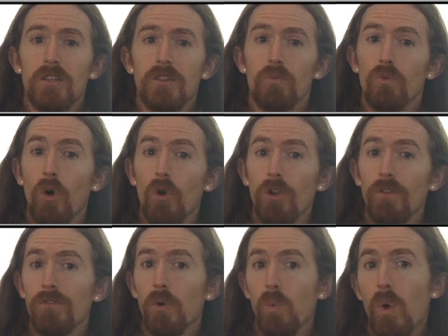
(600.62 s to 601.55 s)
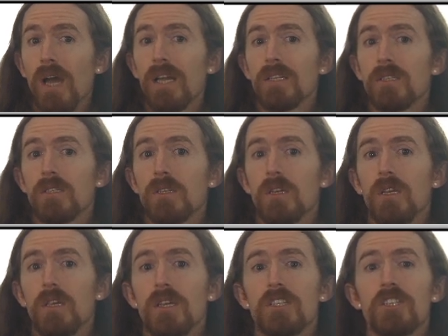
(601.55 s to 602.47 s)
the role of the whites
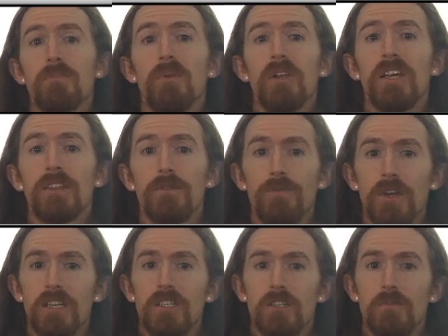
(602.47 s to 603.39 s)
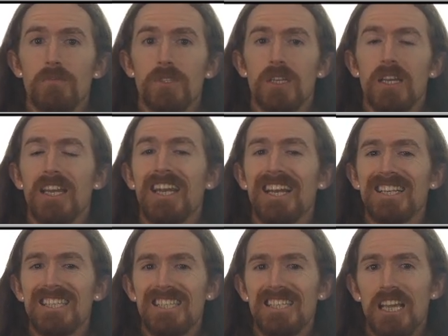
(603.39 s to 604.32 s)
is to play the victims in an
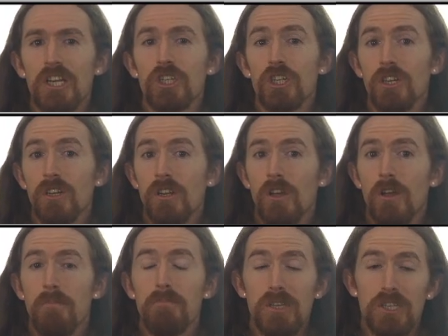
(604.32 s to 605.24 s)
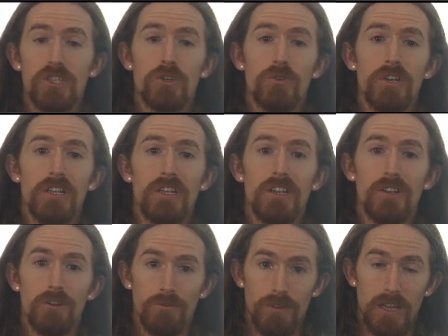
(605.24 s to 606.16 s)
extinction mystery
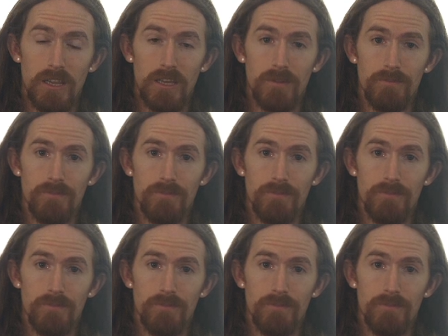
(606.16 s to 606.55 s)
novella.